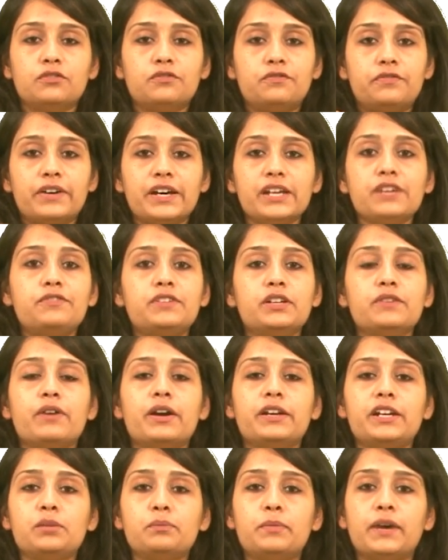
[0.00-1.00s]
5
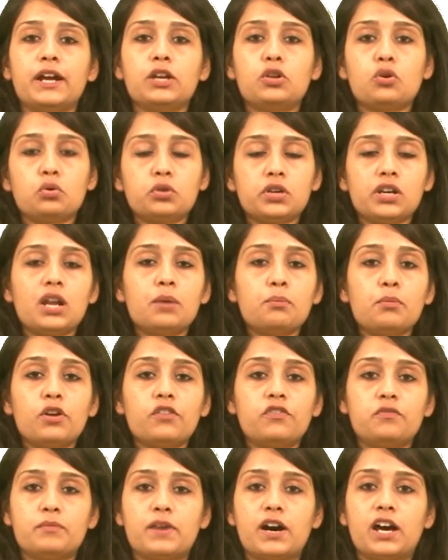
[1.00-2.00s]
divided by total number
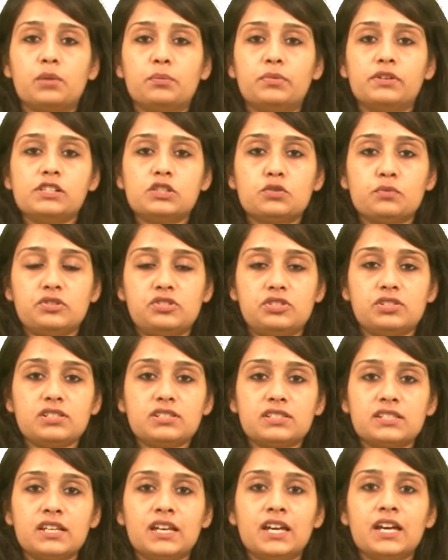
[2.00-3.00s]
of marbles, which
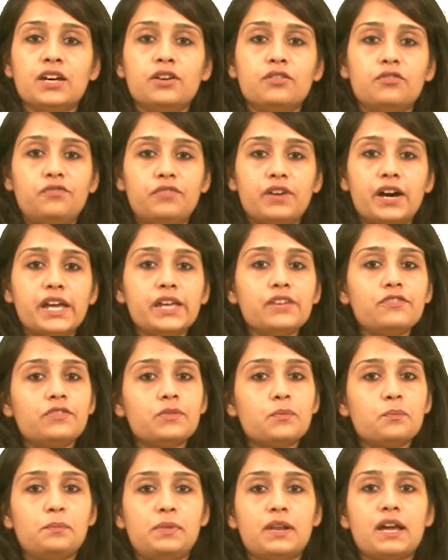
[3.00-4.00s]
is 5
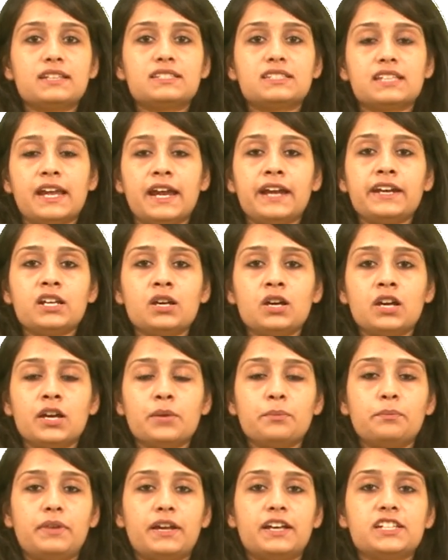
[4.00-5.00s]
plus 8
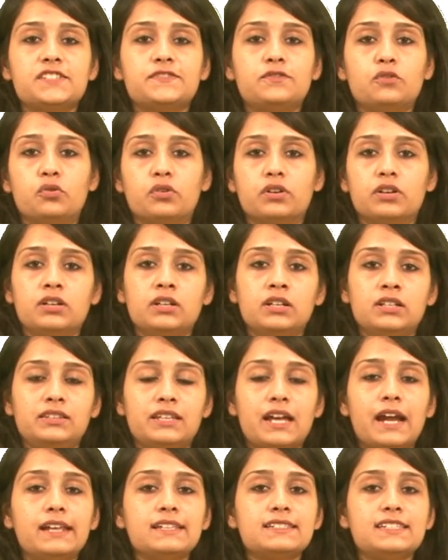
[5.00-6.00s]
plus 4,
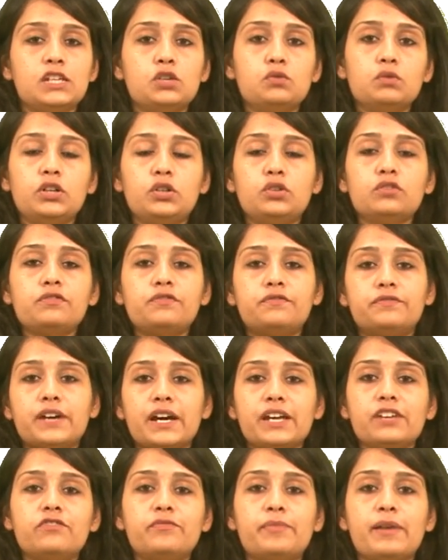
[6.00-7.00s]
that is equal to
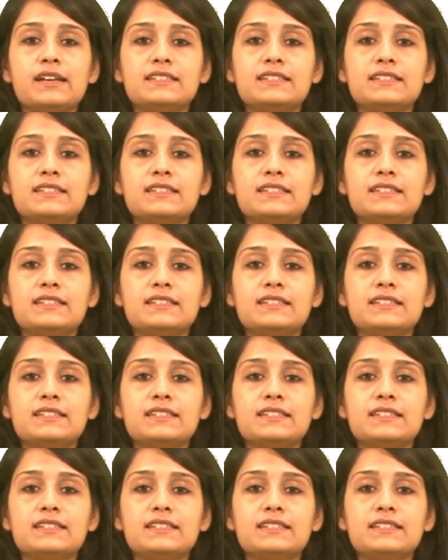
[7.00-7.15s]
5 by